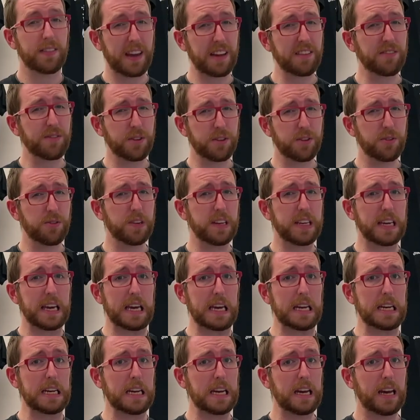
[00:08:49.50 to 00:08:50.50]
Thanks for tuning
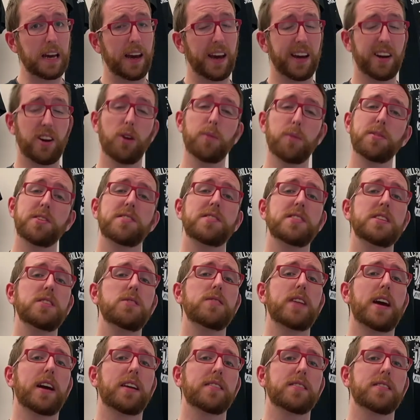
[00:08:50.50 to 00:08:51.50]
in, and I hope to see
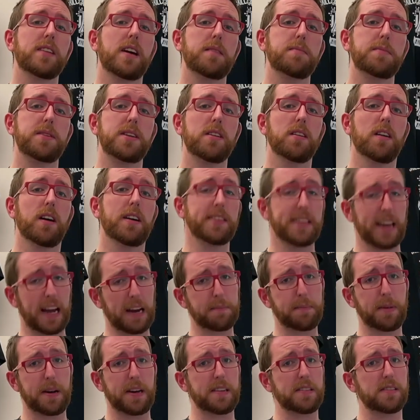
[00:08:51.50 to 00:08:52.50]
you next time here on
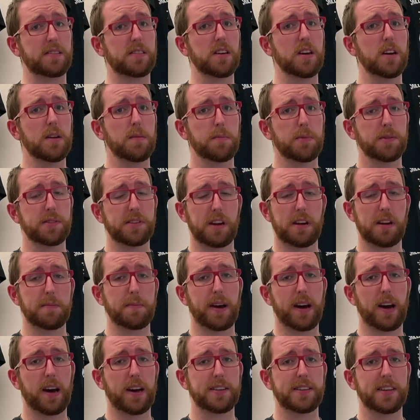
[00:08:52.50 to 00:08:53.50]
TechBites,
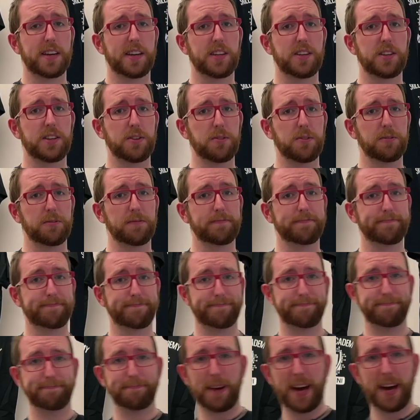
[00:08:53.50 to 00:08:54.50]
presented by HiTechU.
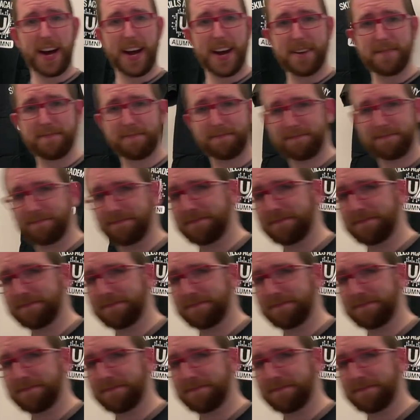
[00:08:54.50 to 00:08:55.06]
Bye.